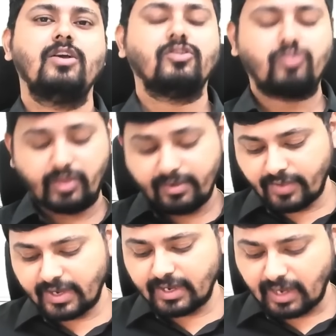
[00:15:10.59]
So
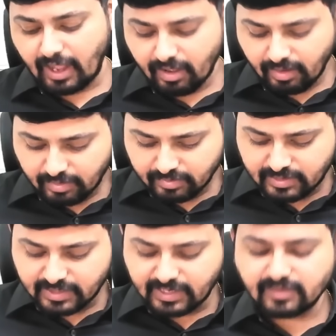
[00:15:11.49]
even
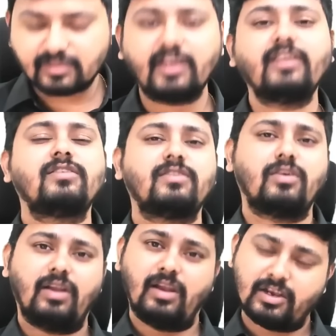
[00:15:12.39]
the test series,
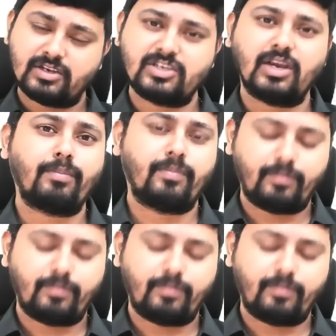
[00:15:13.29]
Lakshya